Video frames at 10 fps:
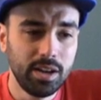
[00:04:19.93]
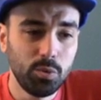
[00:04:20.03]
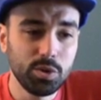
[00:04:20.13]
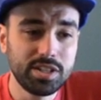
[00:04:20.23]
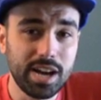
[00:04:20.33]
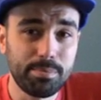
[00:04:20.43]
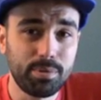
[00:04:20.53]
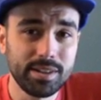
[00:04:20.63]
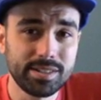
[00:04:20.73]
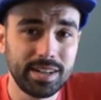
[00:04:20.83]
was not
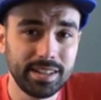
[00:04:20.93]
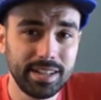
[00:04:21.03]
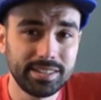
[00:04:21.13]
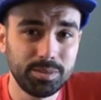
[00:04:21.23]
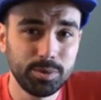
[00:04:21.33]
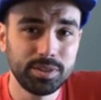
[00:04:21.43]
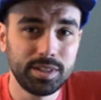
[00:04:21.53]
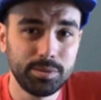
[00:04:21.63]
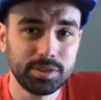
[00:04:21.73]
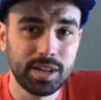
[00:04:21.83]
present on this. It
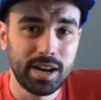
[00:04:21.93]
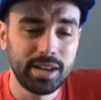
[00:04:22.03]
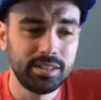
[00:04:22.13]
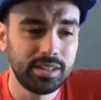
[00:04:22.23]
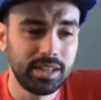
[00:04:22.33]
was odd.